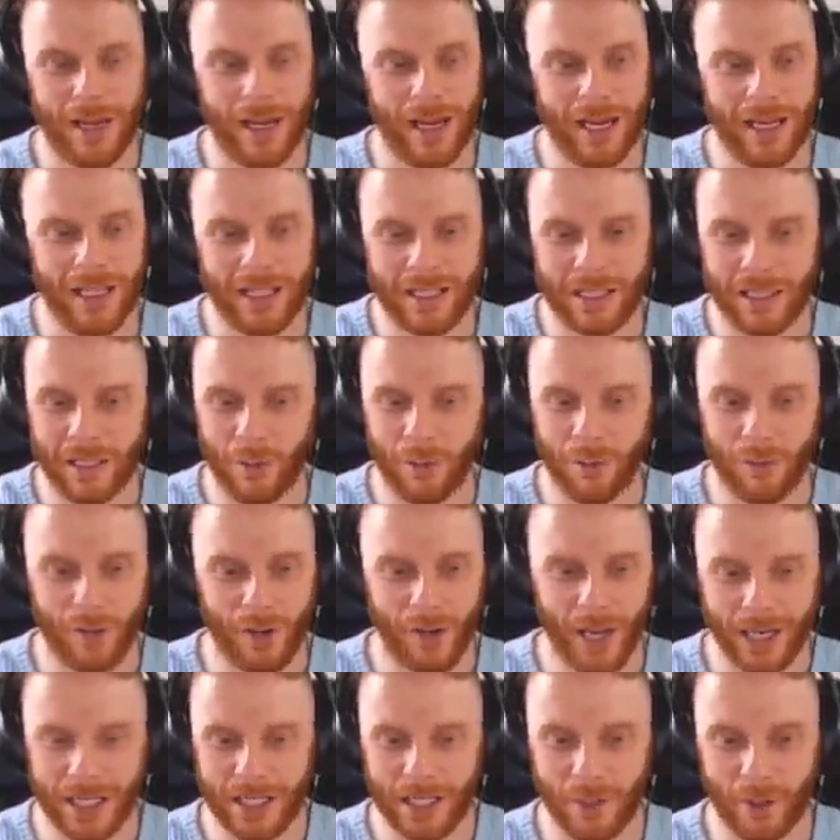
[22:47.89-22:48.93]
It's still
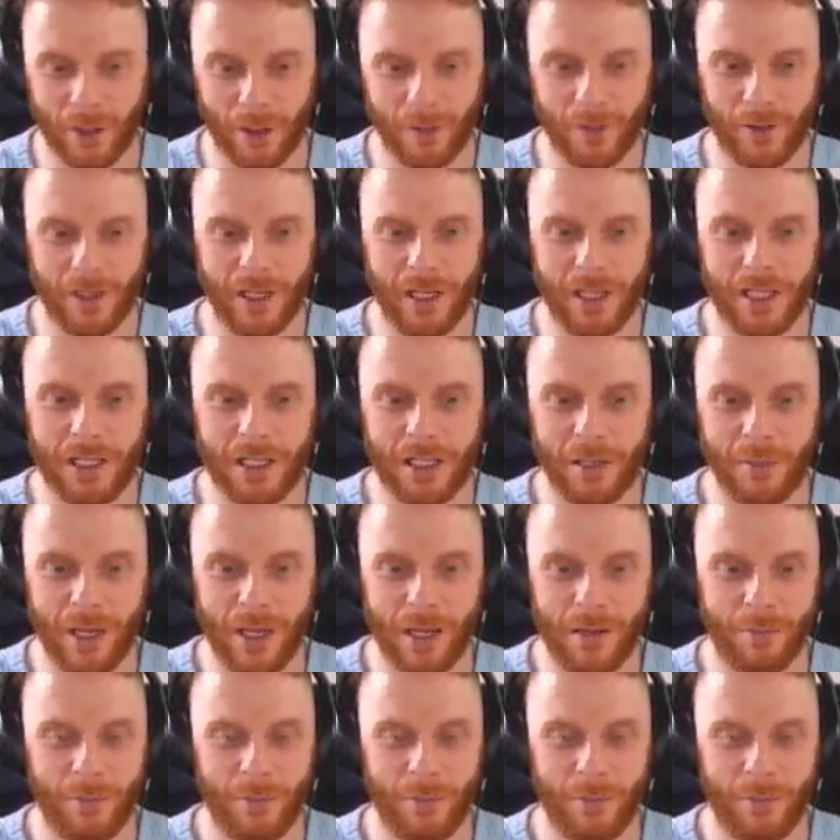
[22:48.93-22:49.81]
flexible if it needs to be,